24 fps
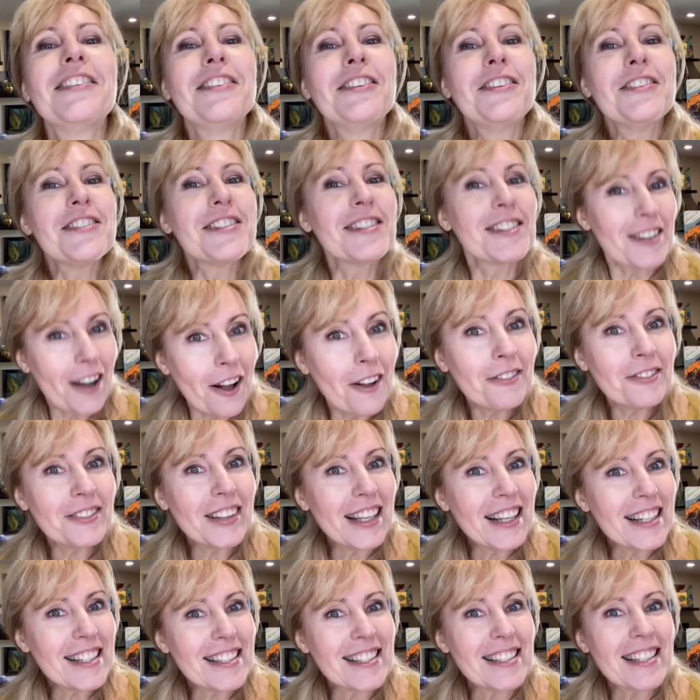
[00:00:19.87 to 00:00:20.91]
To solve
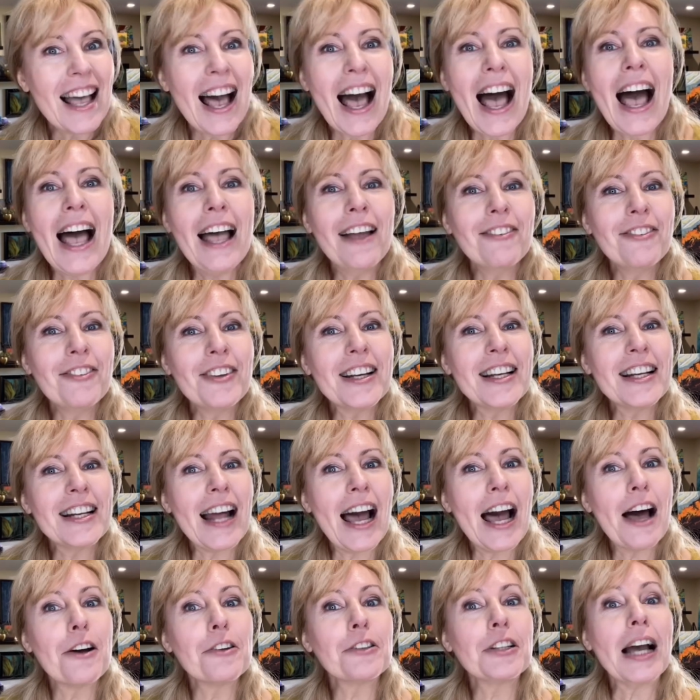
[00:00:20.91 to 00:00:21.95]
this, I figured
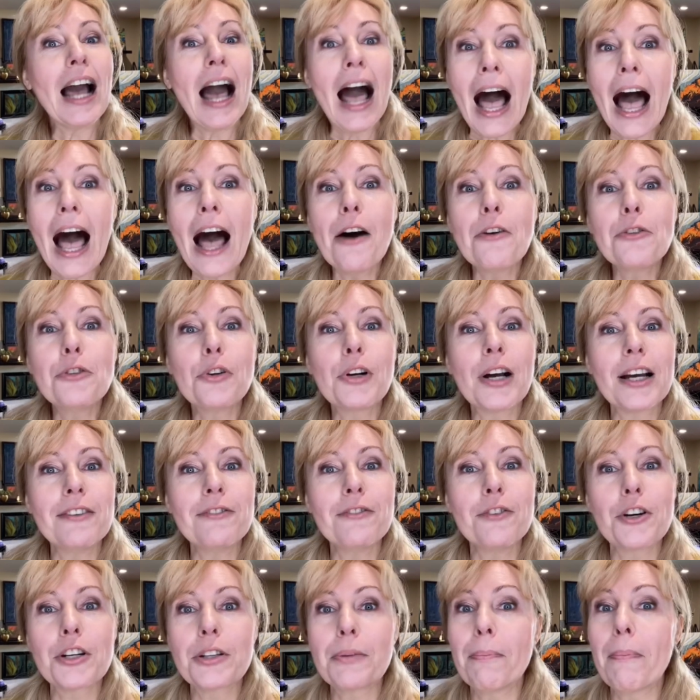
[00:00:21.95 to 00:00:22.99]
out how to
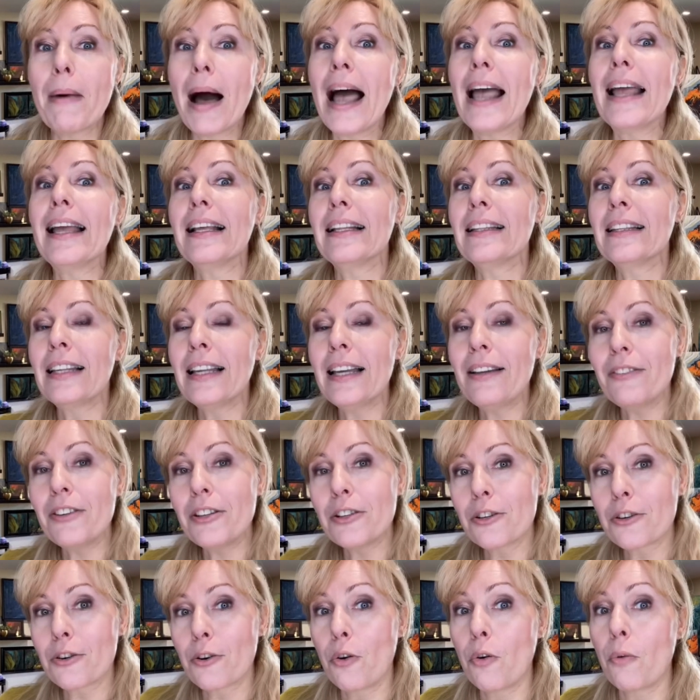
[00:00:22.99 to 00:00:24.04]
convert my
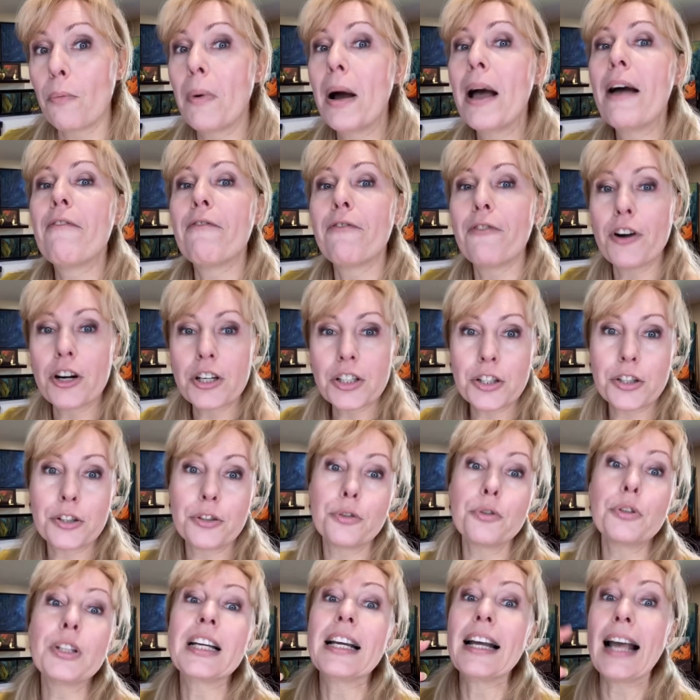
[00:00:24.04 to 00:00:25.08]
living room first
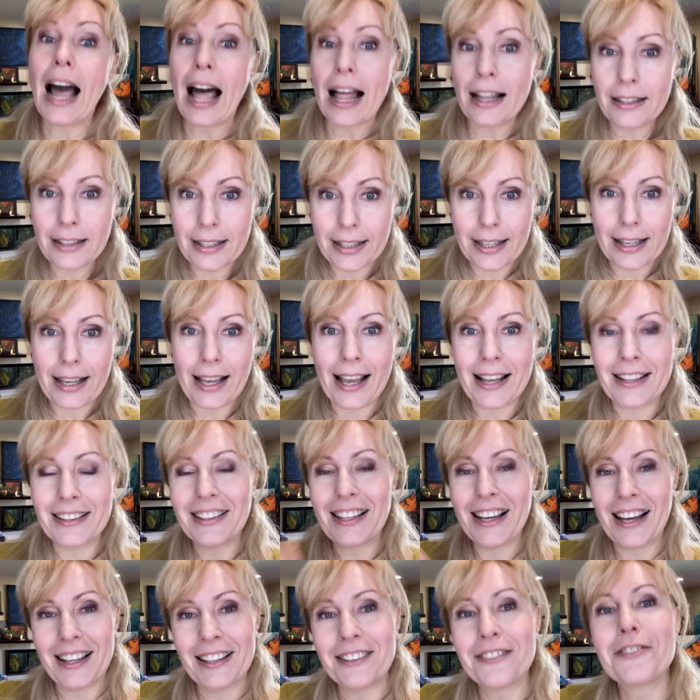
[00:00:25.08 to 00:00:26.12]
to the gallery and
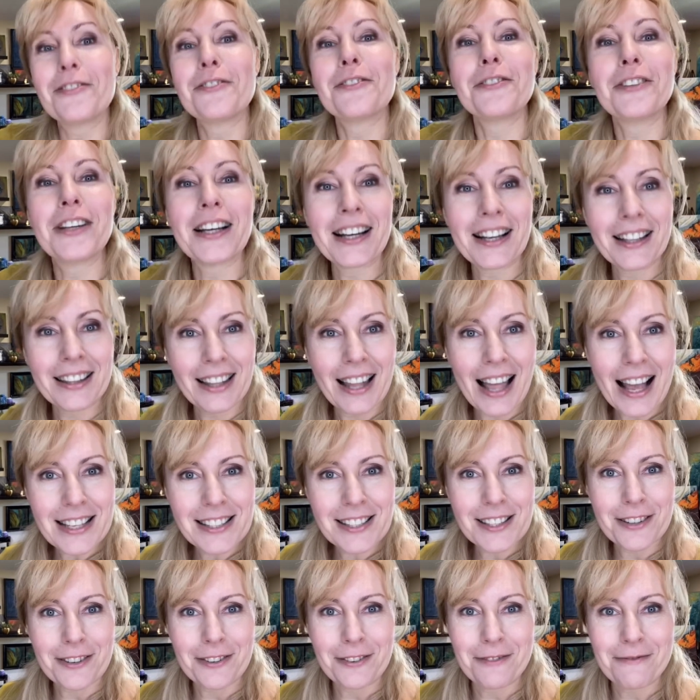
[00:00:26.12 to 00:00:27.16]
then to a
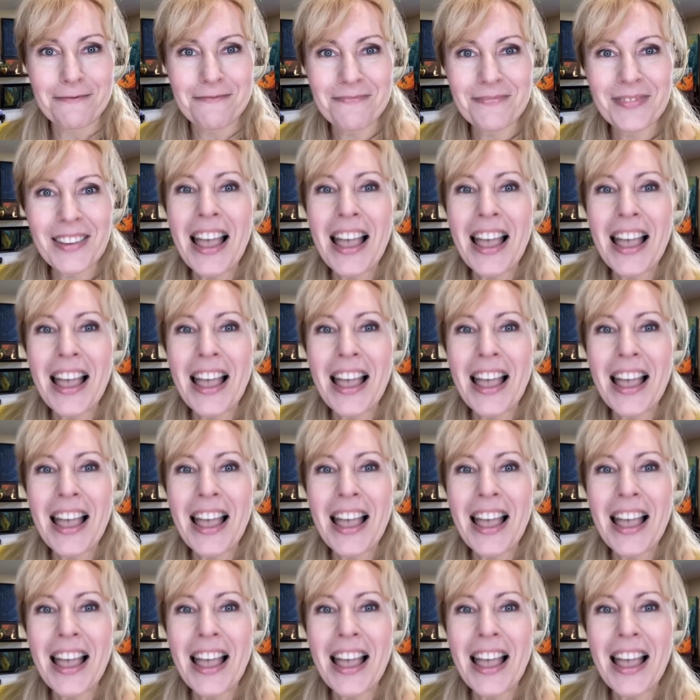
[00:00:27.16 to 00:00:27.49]
classroom.